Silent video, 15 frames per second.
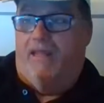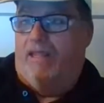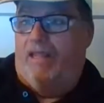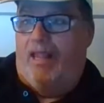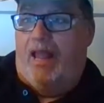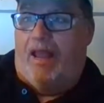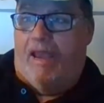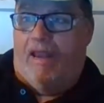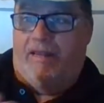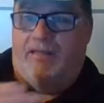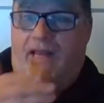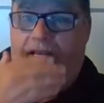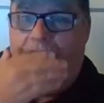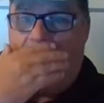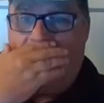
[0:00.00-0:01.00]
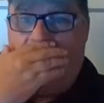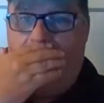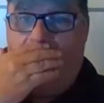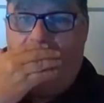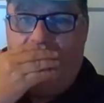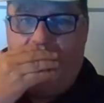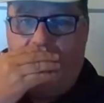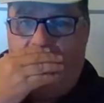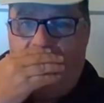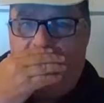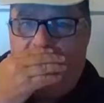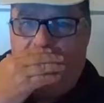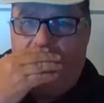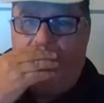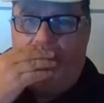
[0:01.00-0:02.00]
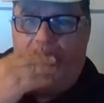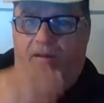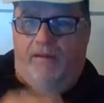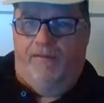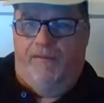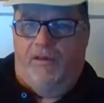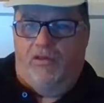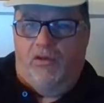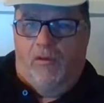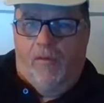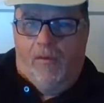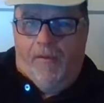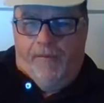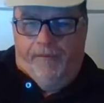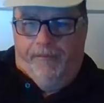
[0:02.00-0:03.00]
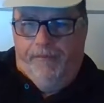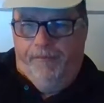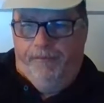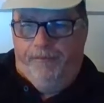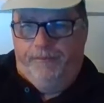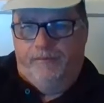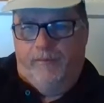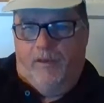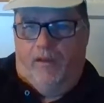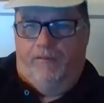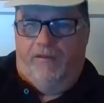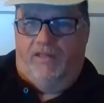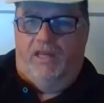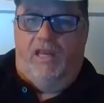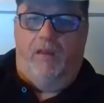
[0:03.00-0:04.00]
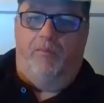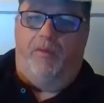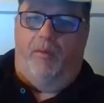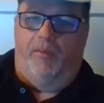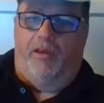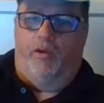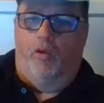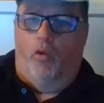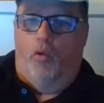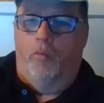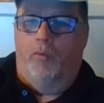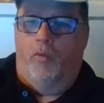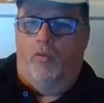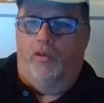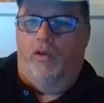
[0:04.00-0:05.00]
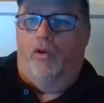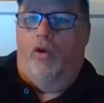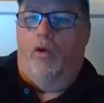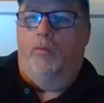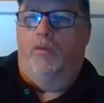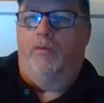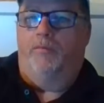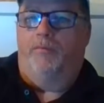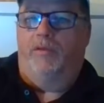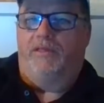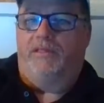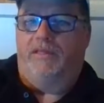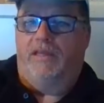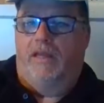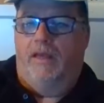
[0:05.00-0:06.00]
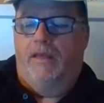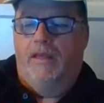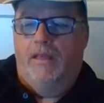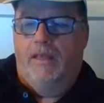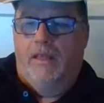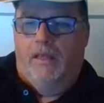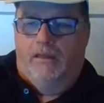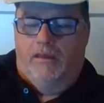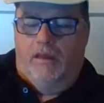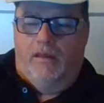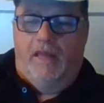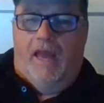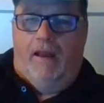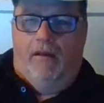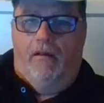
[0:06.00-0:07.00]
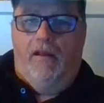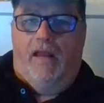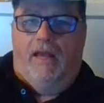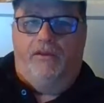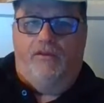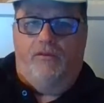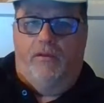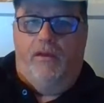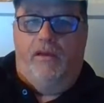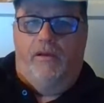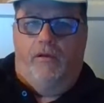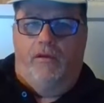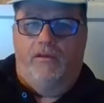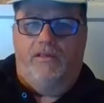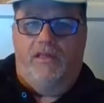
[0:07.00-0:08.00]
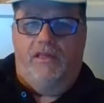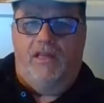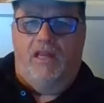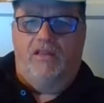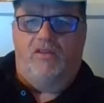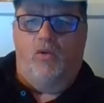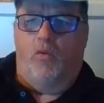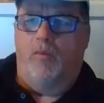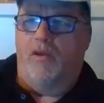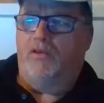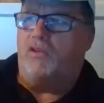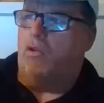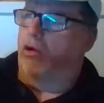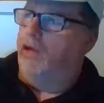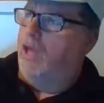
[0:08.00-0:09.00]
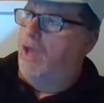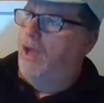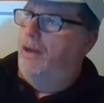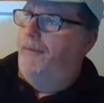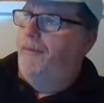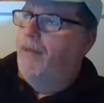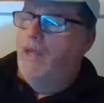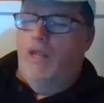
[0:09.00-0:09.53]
exactly the same experience as me with the fish. Obviously, he probably caught more than I would, but no, the Arrow Lake's really nice. It's almost like a